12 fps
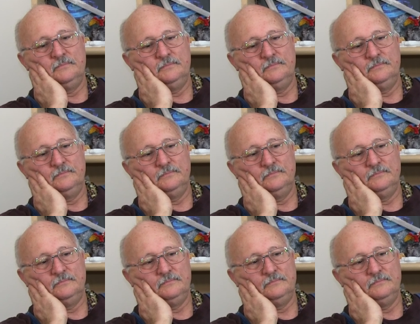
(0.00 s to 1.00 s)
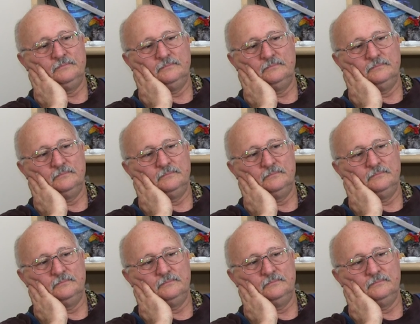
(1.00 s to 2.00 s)

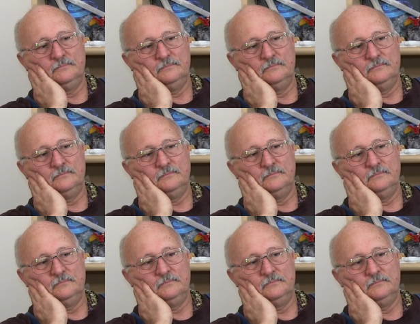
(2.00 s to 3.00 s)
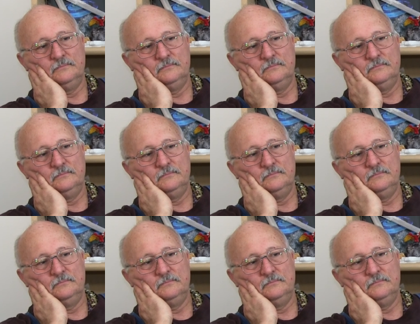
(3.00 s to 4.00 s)

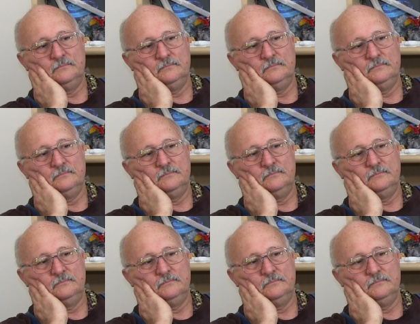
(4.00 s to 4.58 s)
Nothing is said.